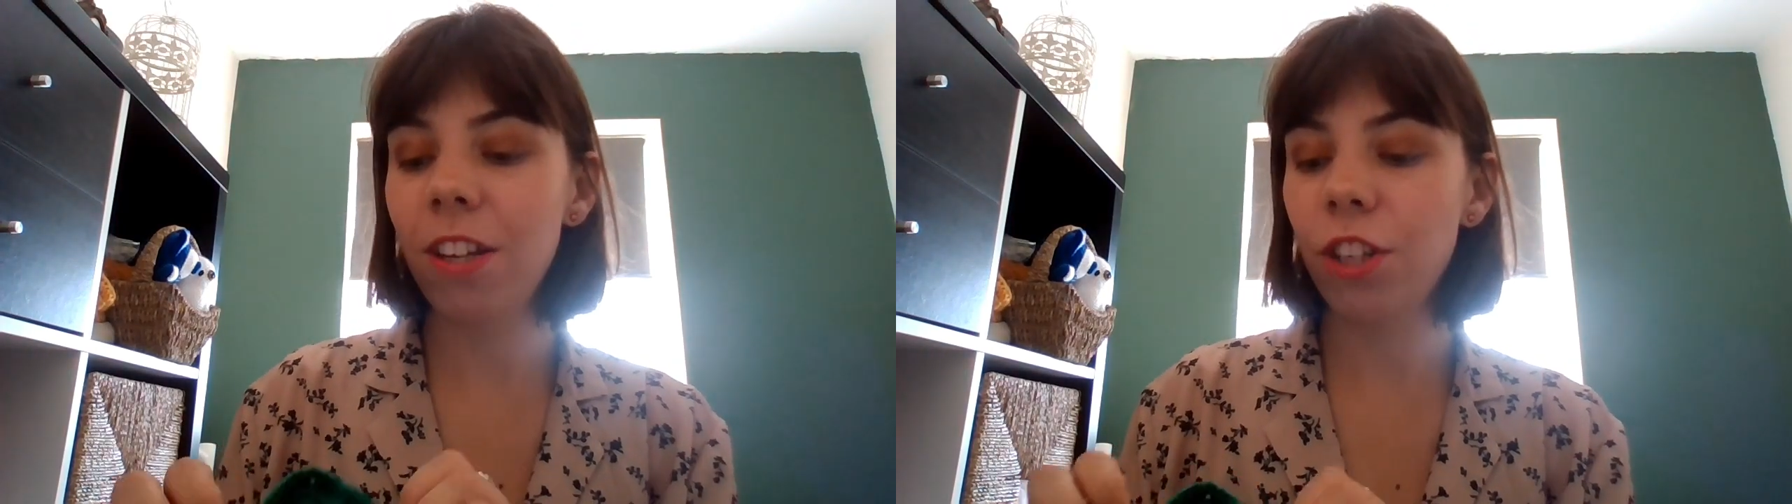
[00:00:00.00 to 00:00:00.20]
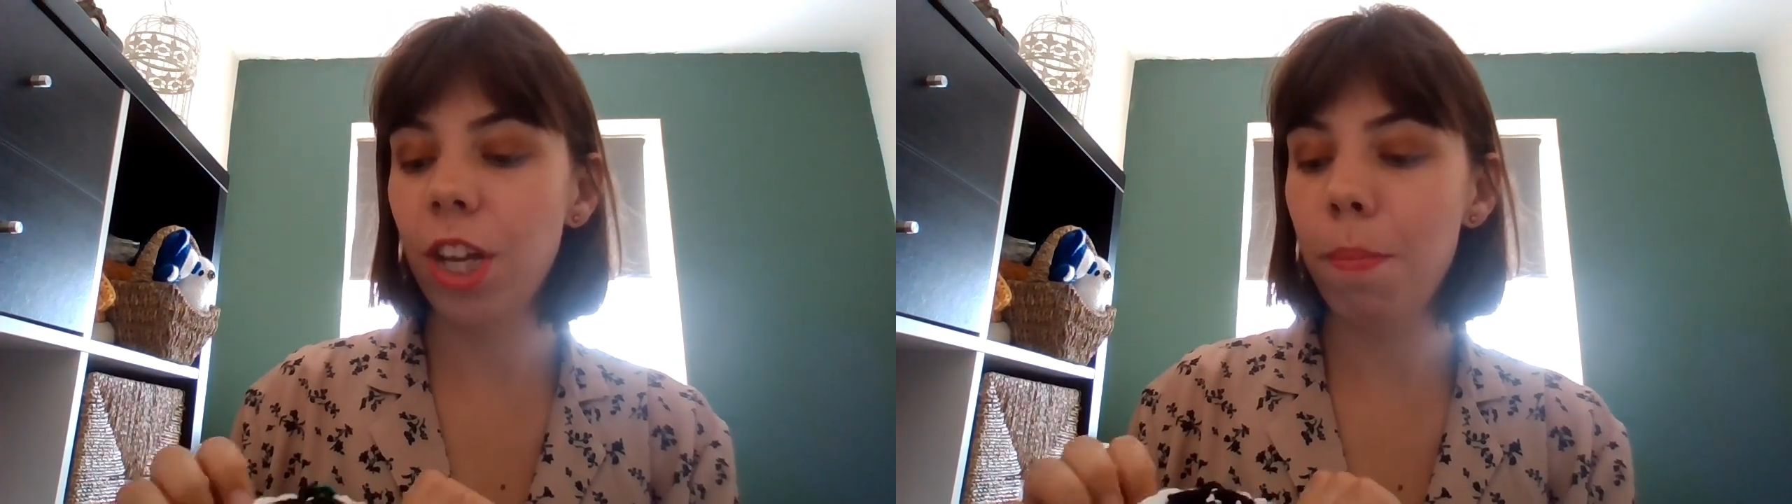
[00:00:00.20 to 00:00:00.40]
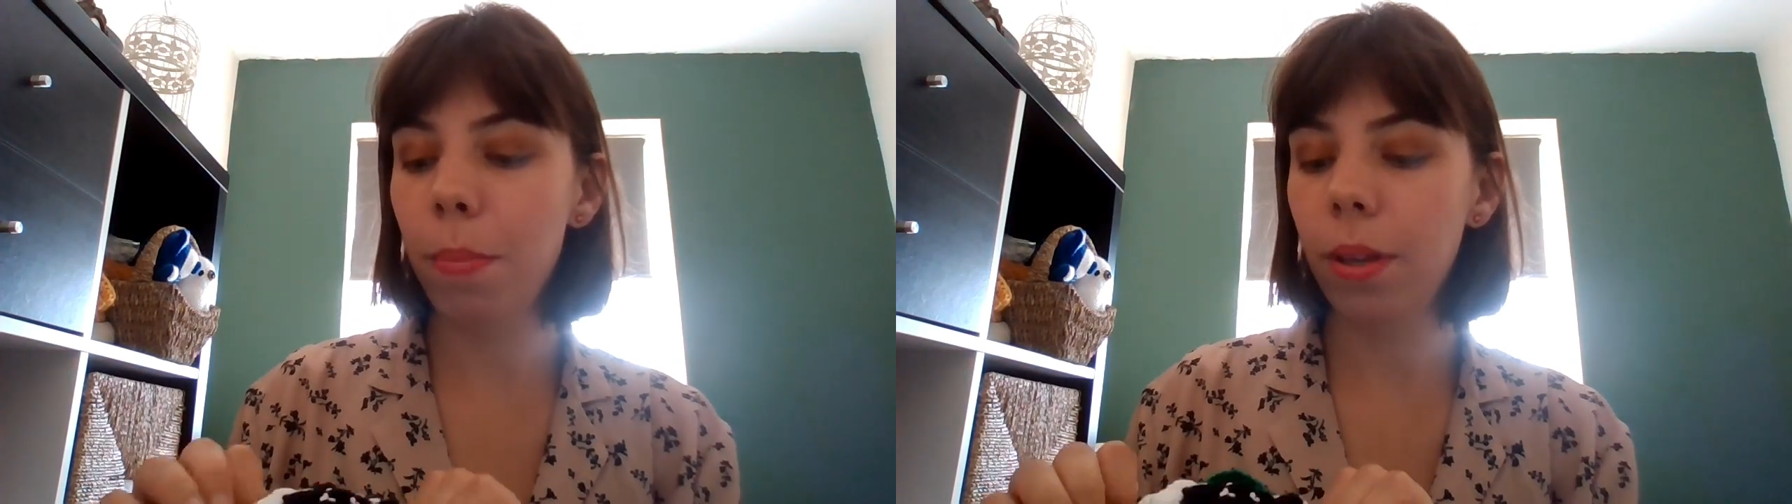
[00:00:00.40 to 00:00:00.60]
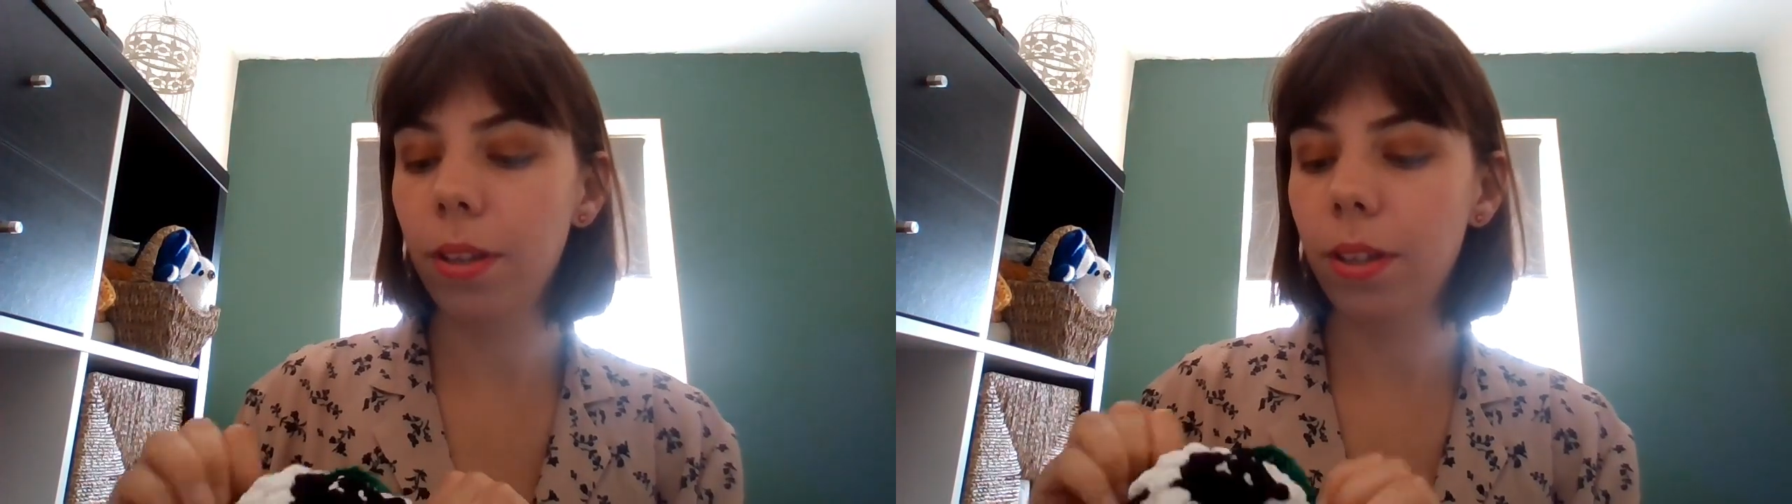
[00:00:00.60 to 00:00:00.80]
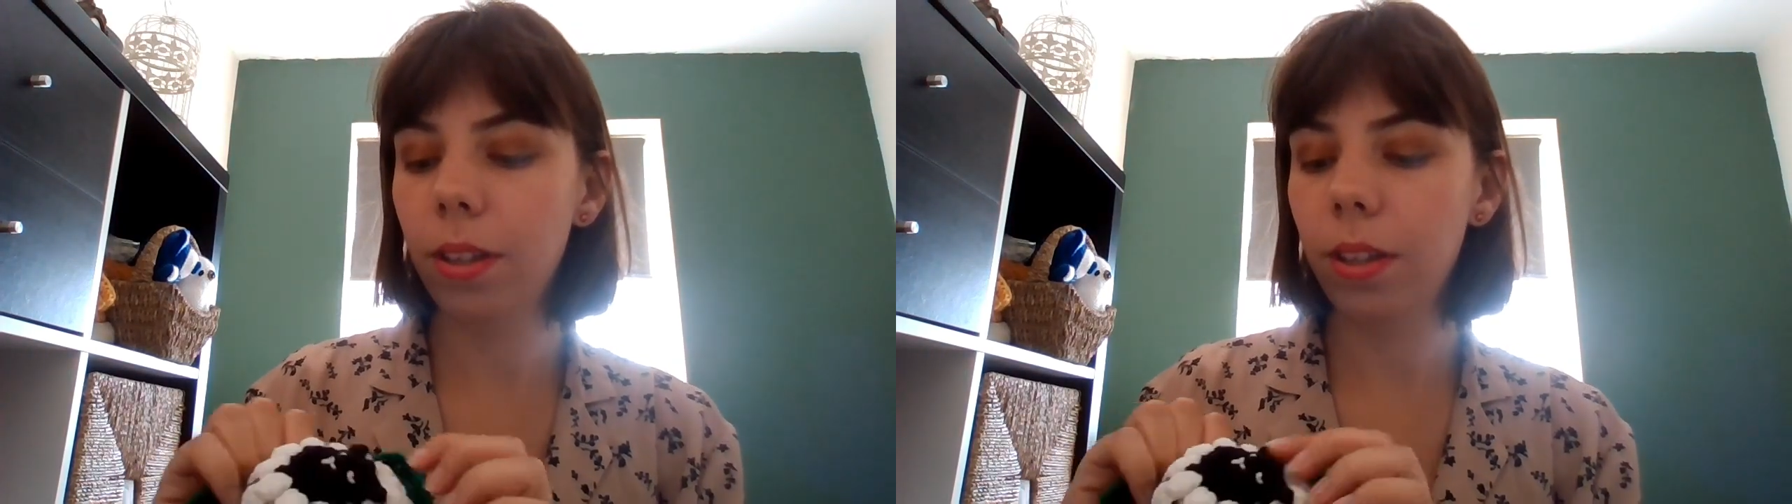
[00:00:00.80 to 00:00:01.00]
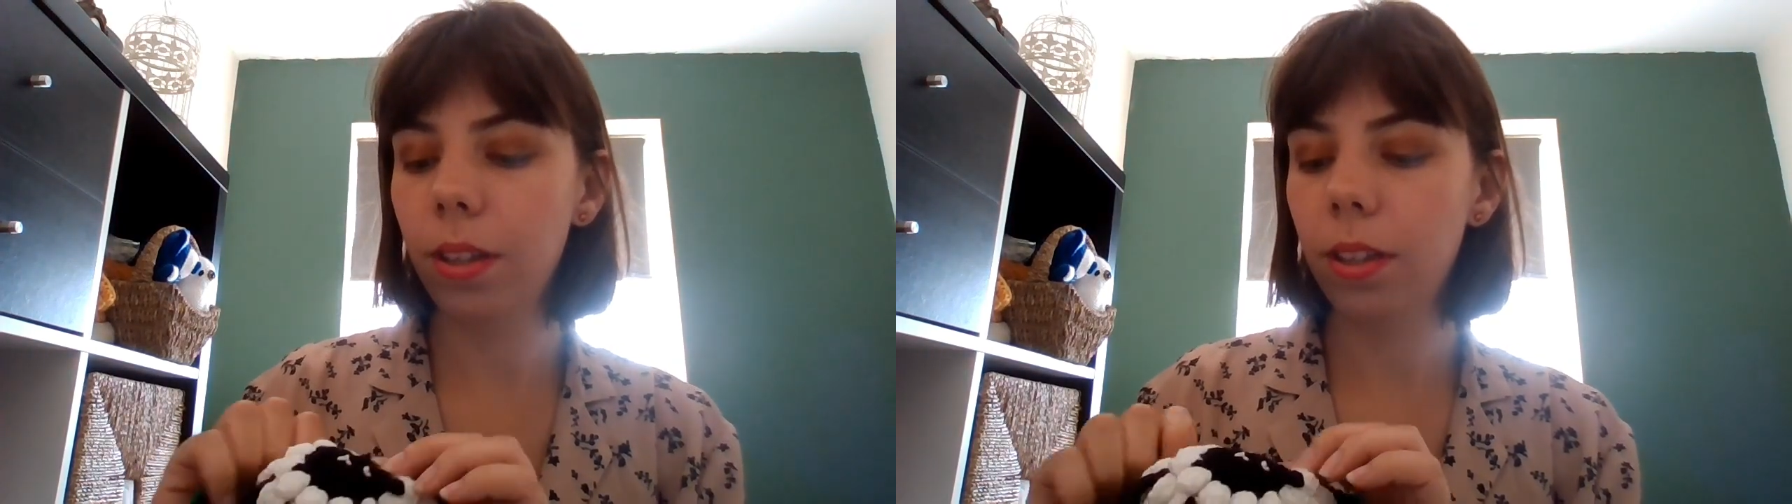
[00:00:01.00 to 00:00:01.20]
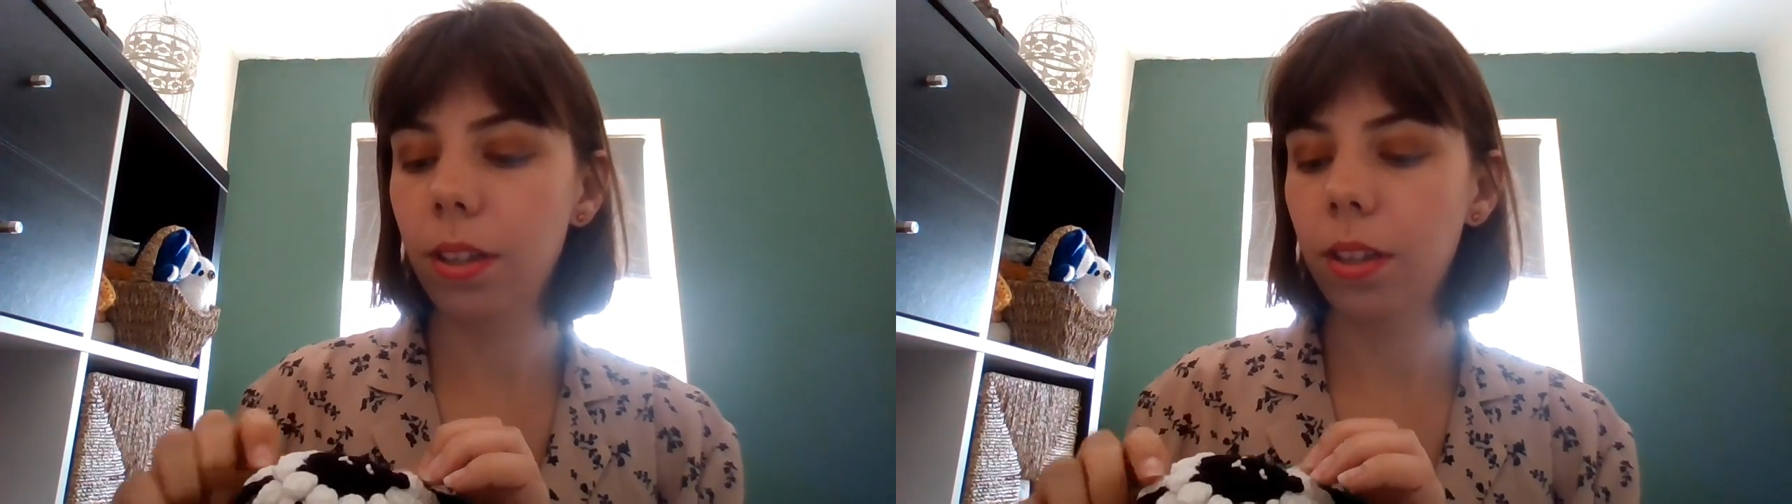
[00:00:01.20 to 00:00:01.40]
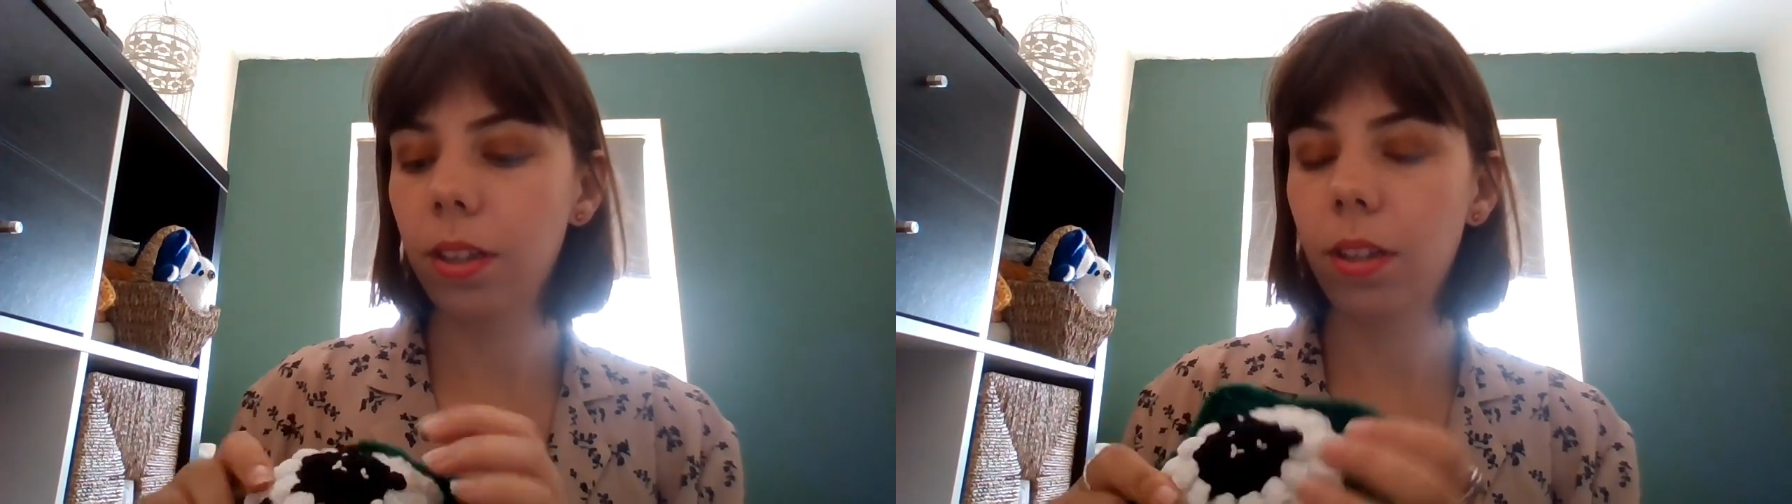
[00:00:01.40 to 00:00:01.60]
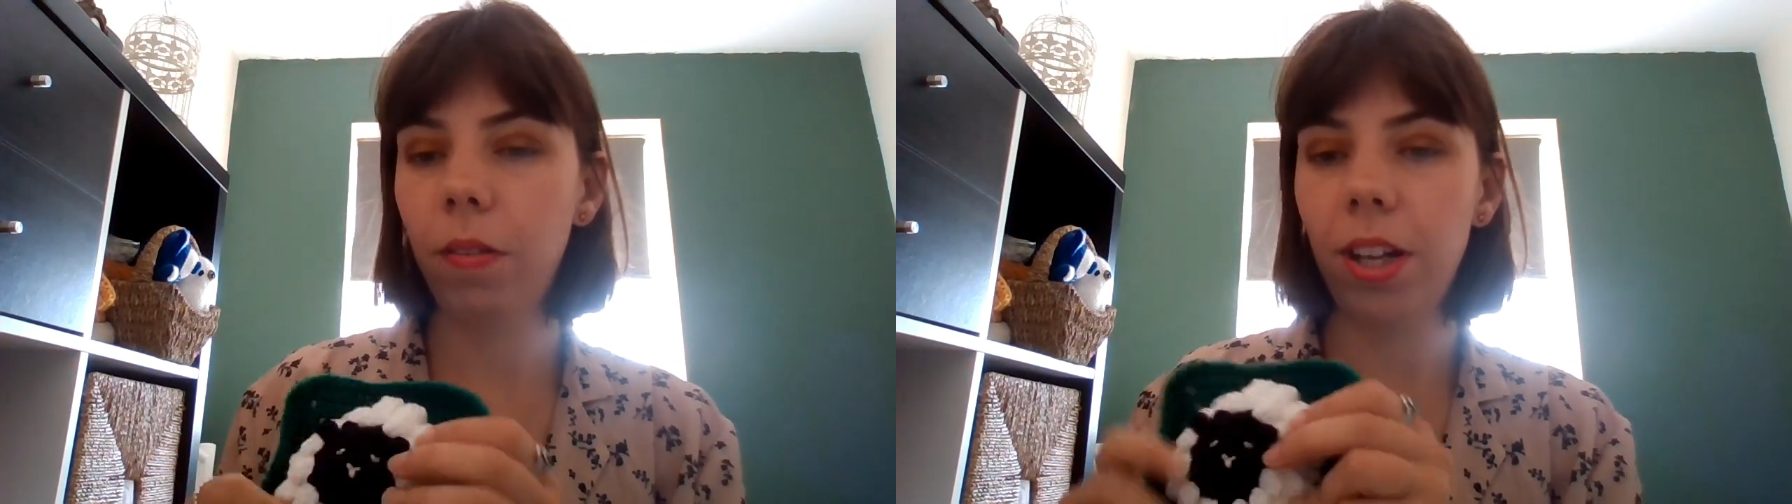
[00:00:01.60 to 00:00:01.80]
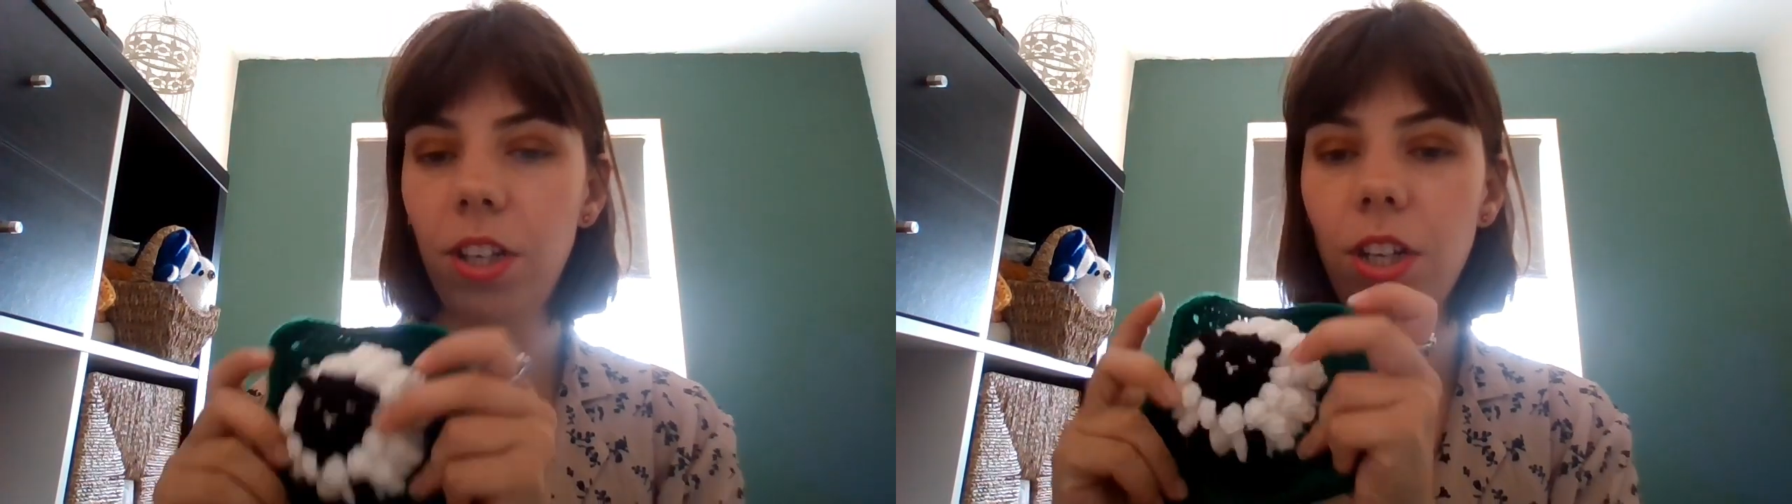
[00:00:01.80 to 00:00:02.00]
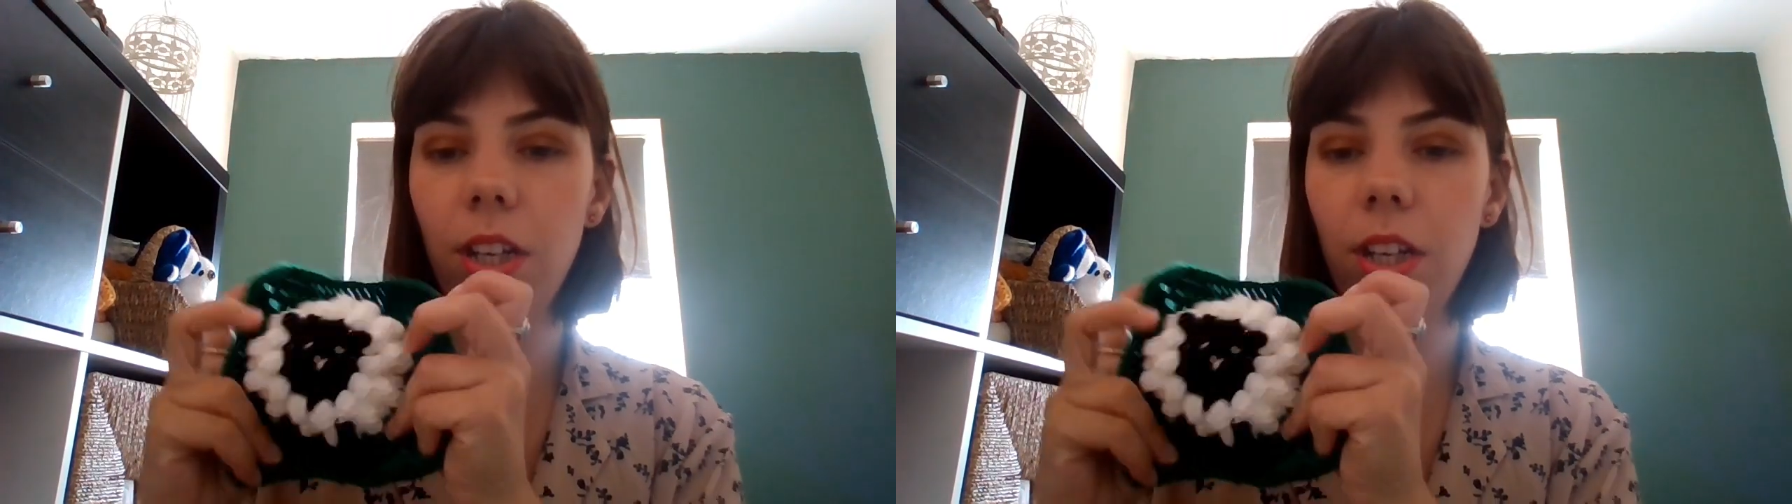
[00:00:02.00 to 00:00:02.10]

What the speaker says: sheep, which